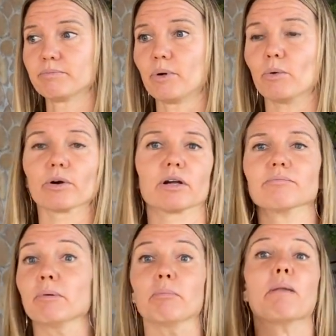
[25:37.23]

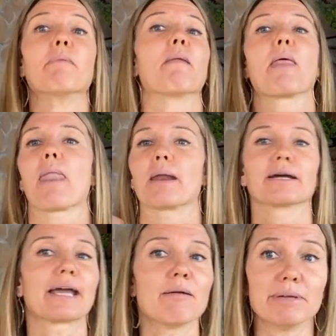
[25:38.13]
or blah, blah, blah, blah.
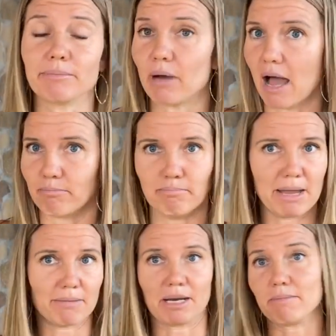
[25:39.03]
It can be many